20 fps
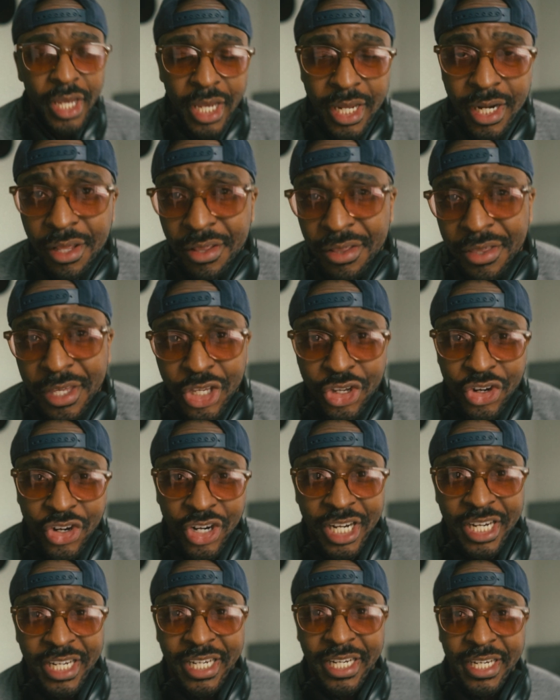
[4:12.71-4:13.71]
Another thing you're
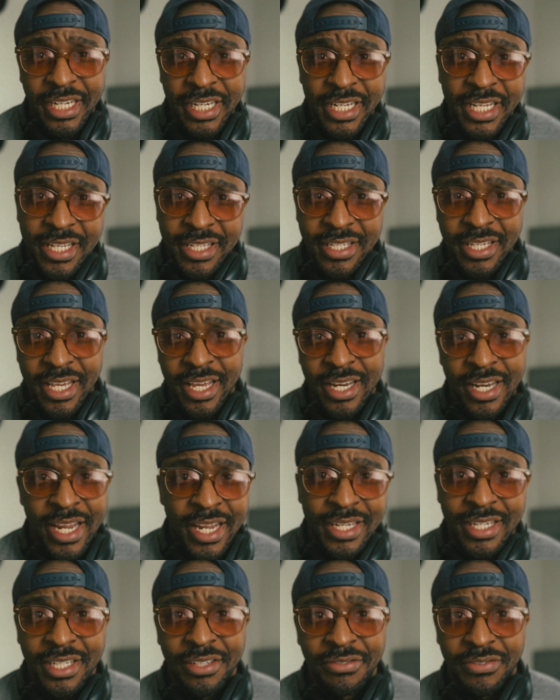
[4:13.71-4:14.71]
gonna need is an
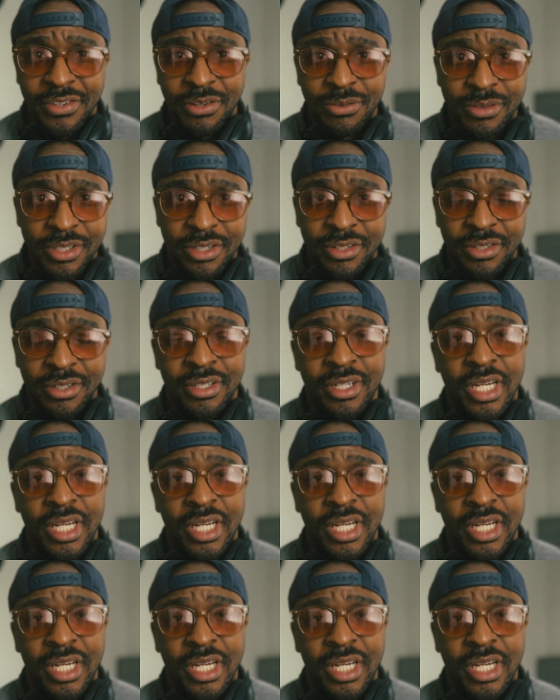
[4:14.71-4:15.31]
ND filter.